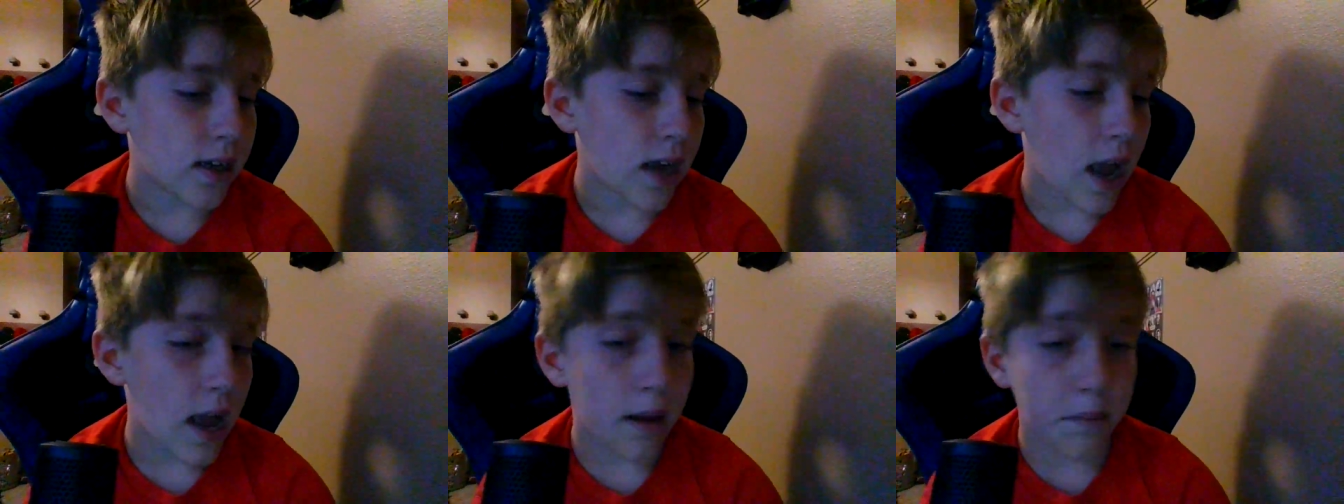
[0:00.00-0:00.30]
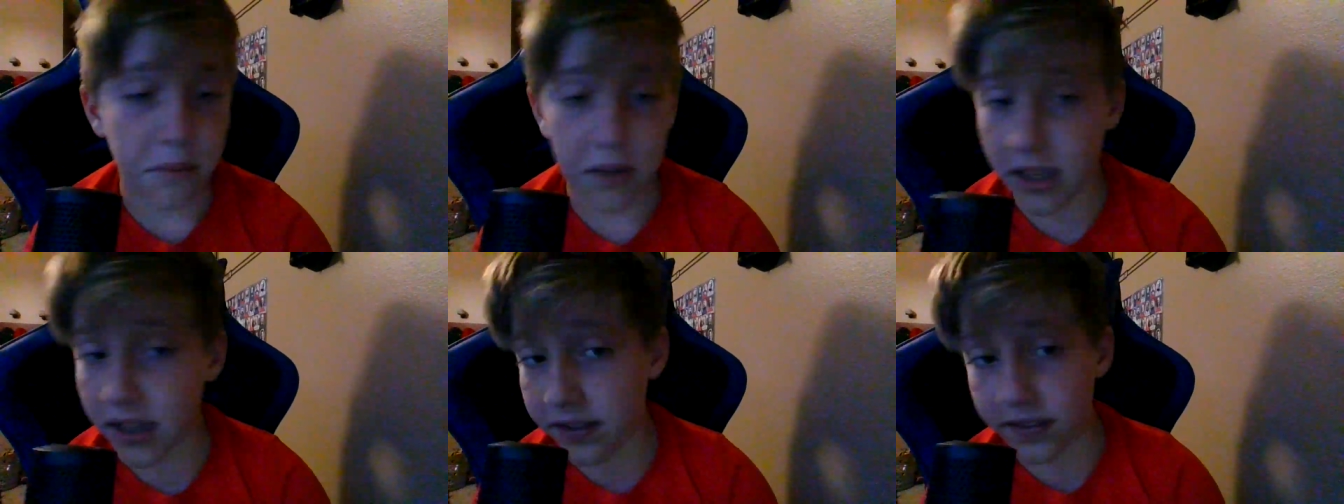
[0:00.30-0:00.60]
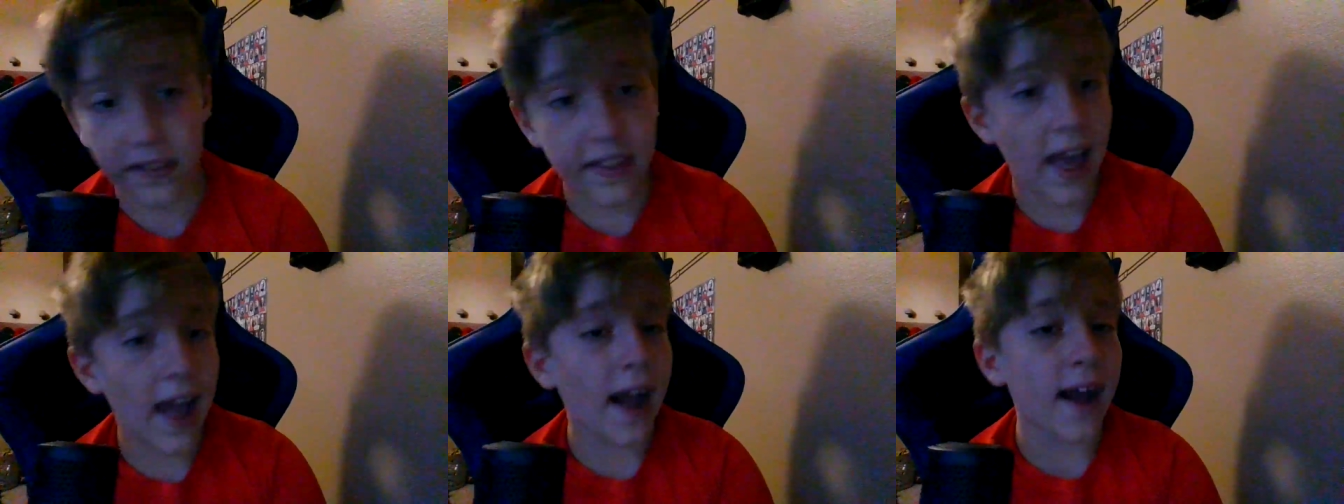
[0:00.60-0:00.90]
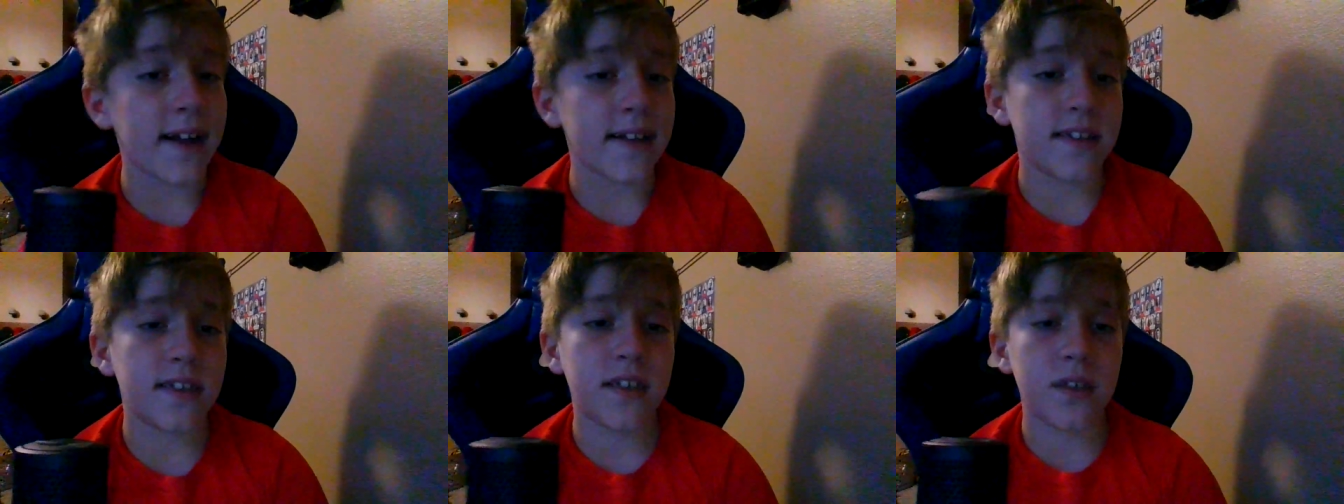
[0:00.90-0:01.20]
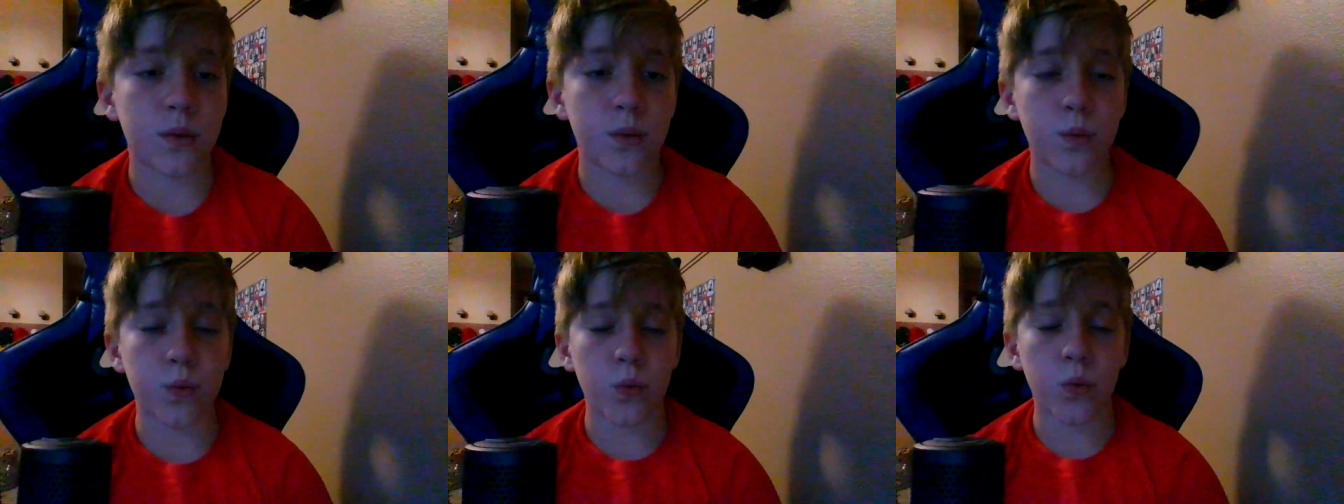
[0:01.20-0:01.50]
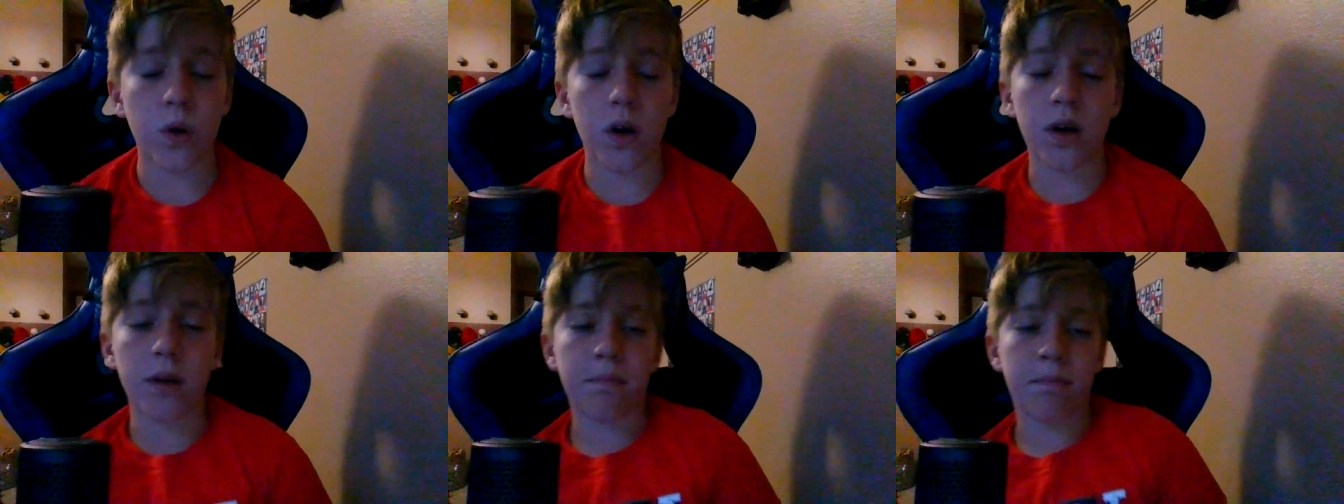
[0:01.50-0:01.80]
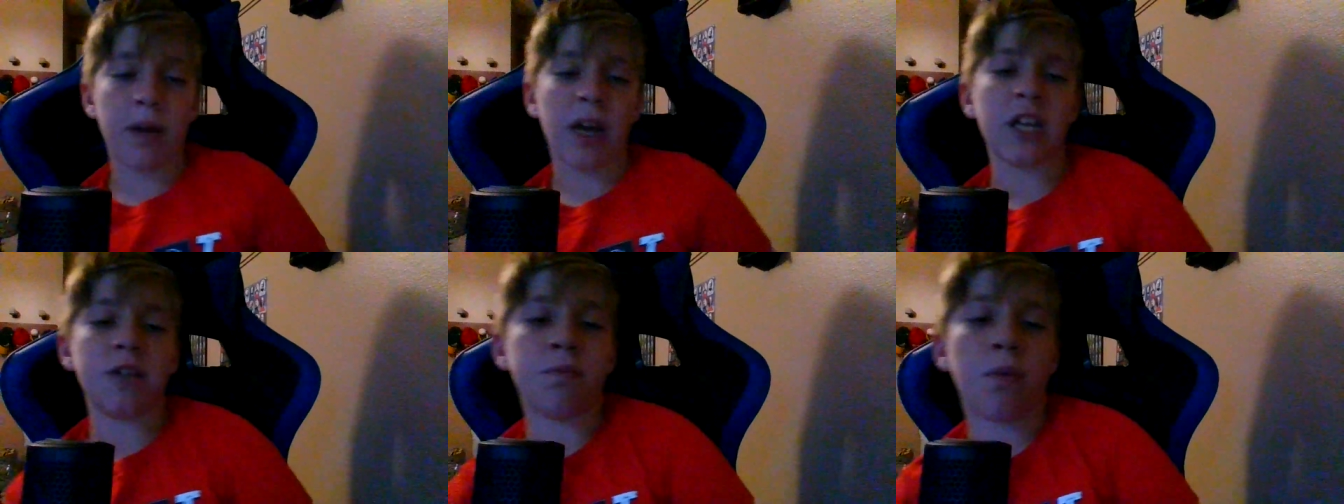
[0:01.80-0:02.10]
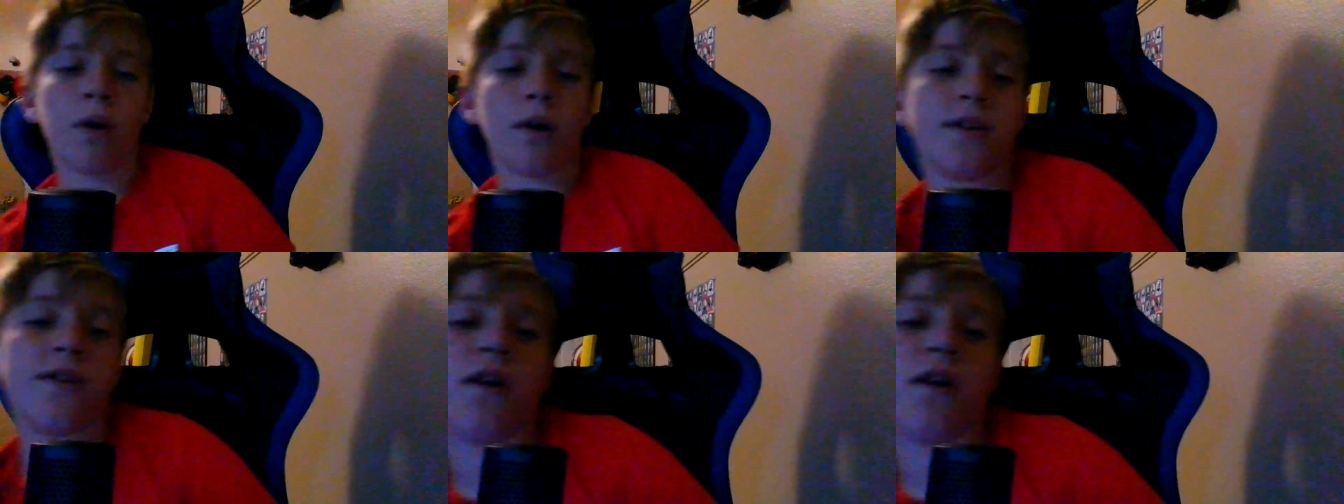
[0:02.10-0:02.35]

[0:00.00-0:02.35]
I mean, that's what baseball is